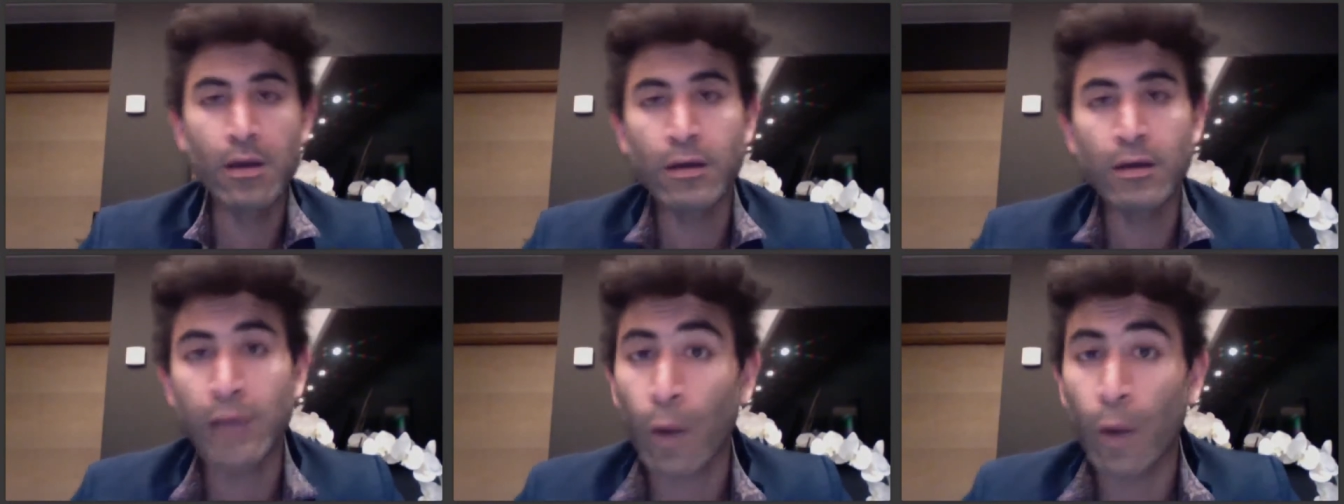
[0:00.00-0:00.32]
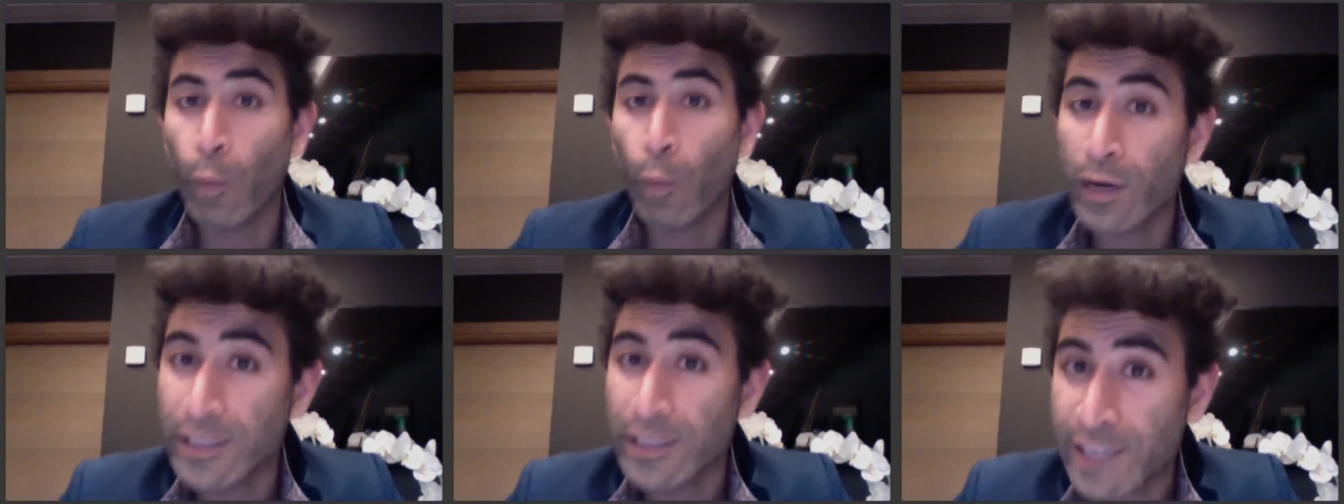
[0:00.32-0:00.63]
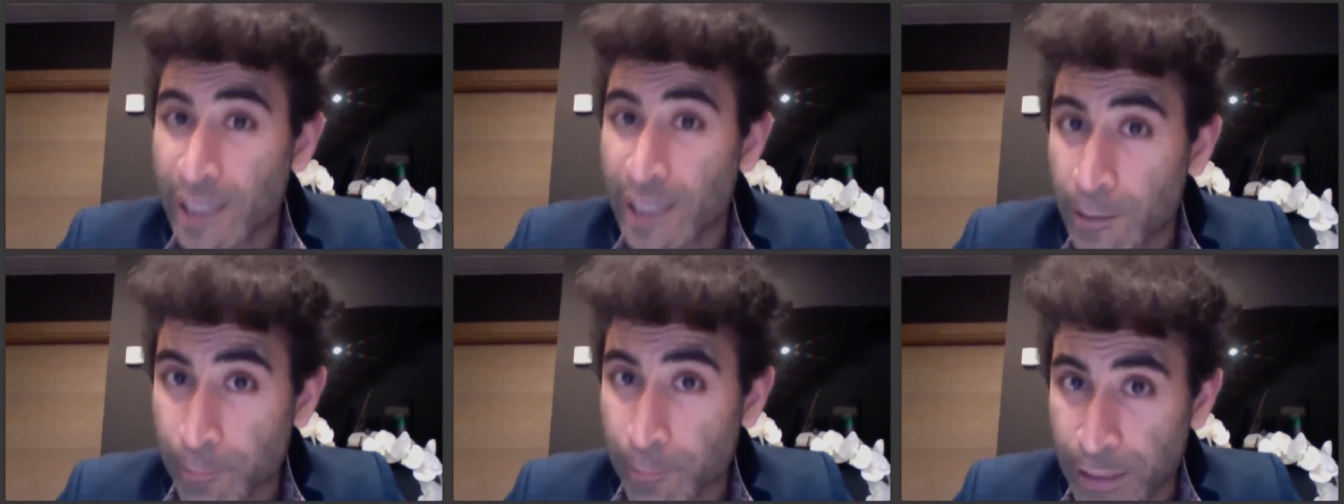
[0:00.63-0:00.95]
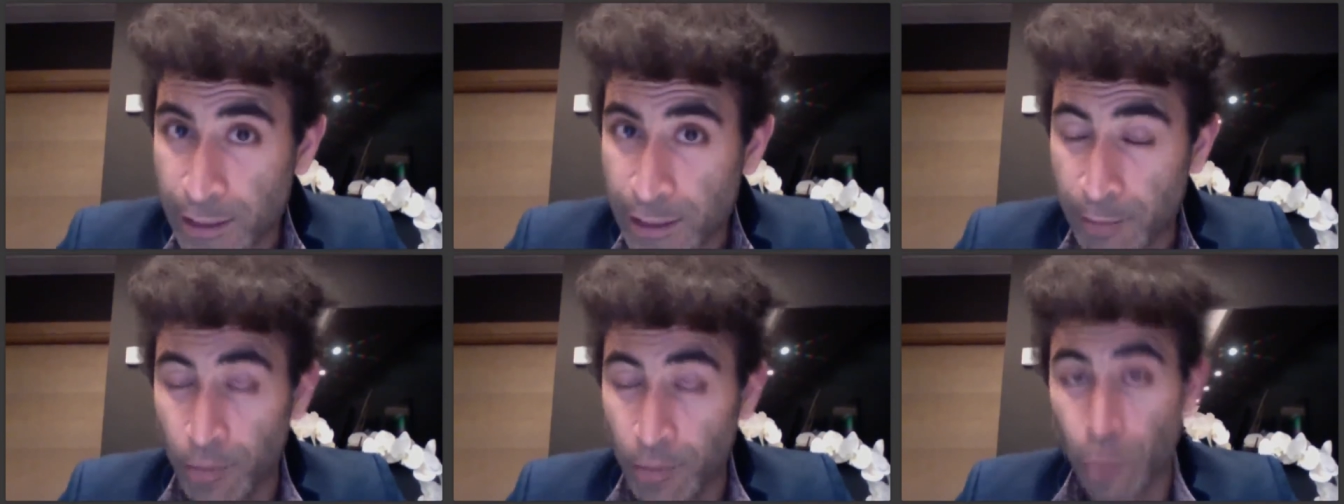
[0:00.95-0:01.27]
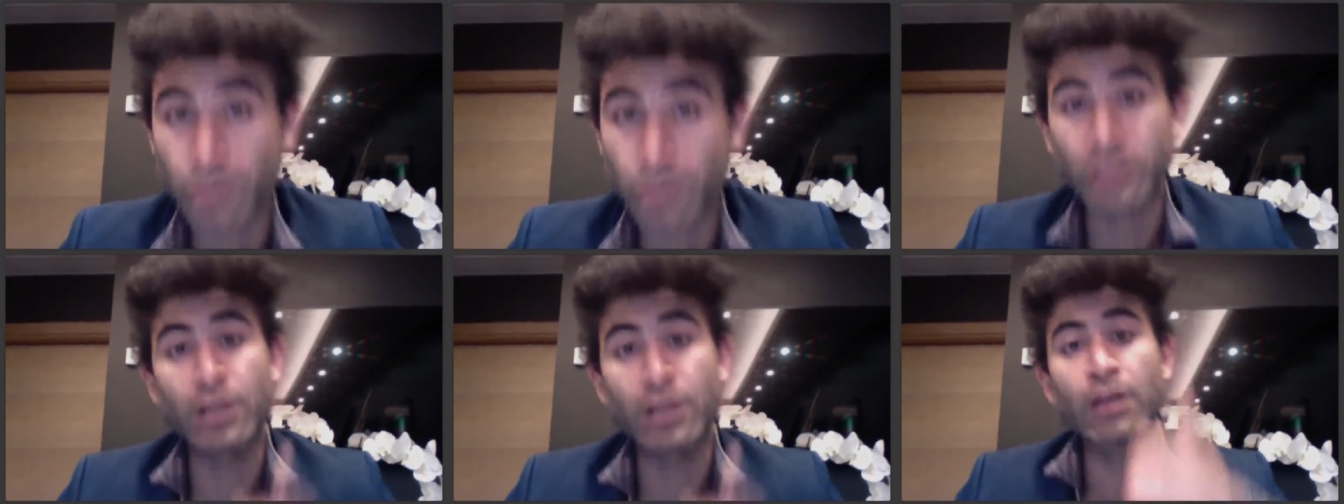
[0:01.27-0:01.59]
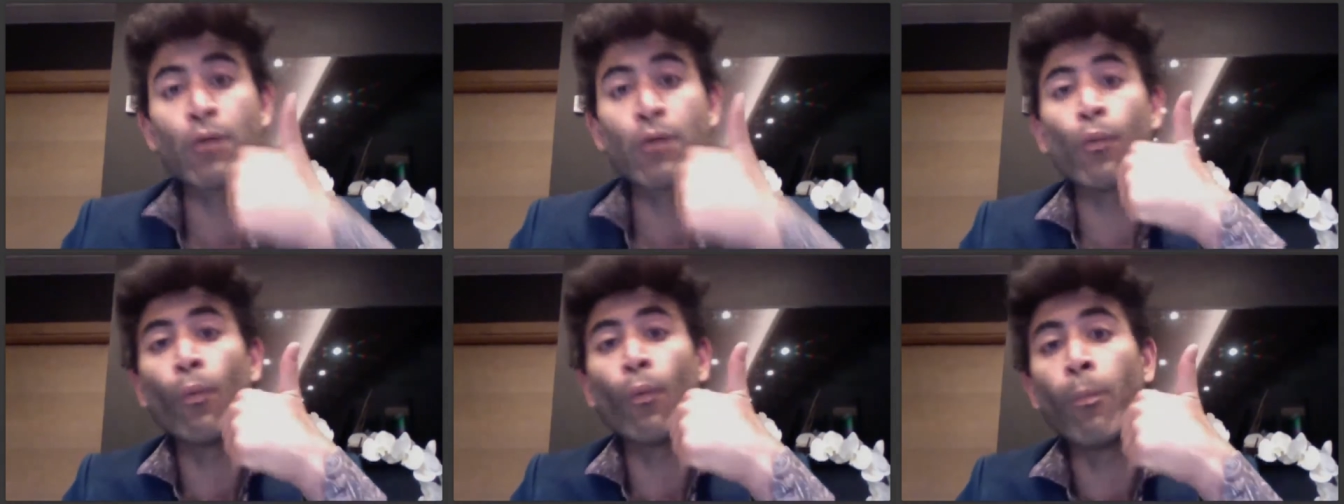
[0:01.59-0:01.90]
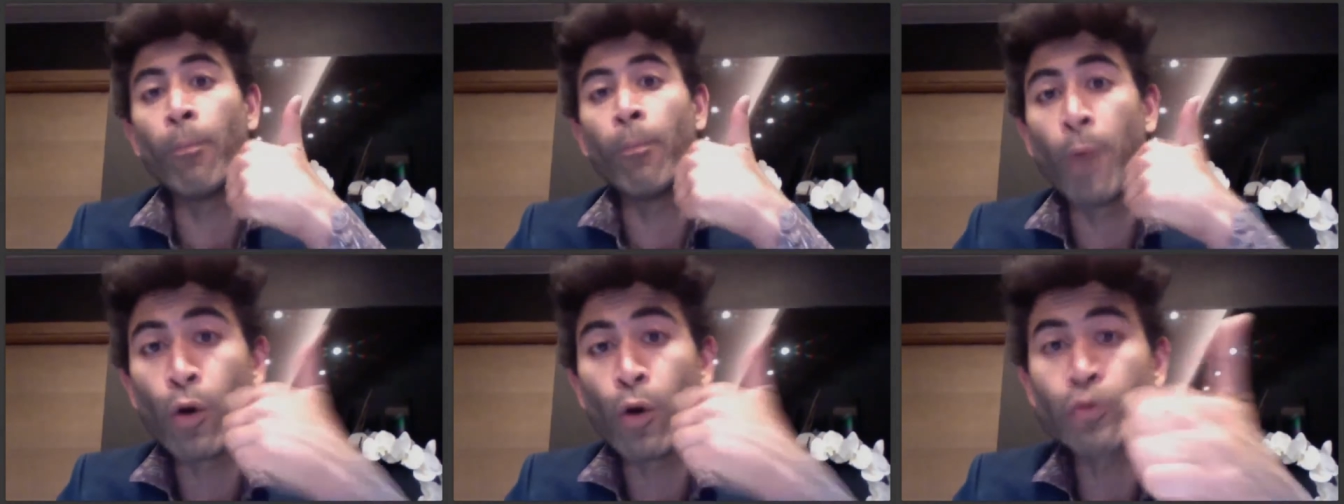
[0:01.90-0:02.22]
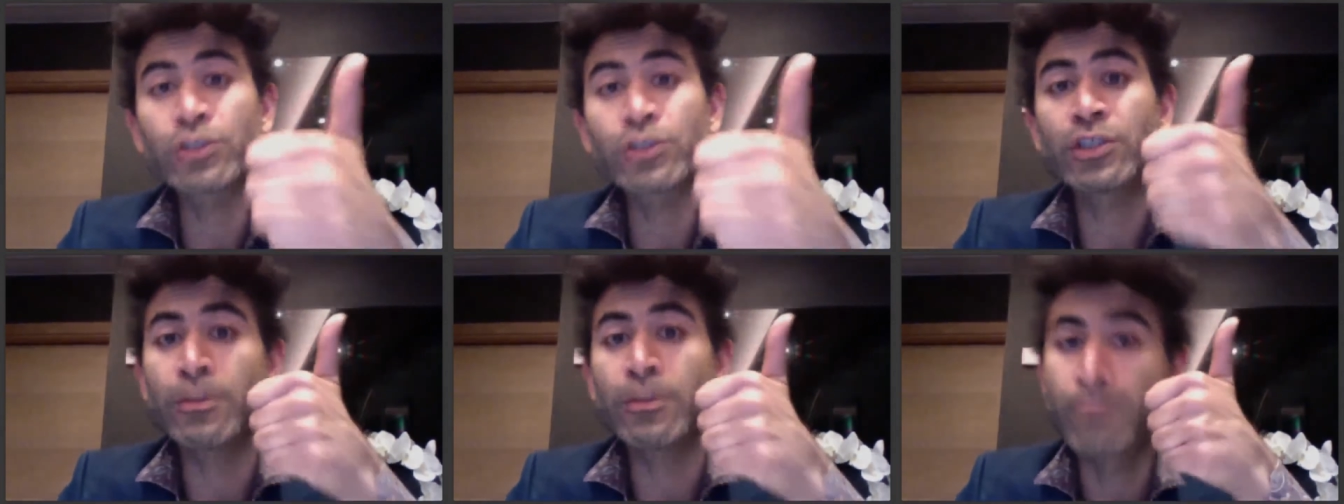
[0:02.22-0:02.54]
Now, what has helped me the most? Most,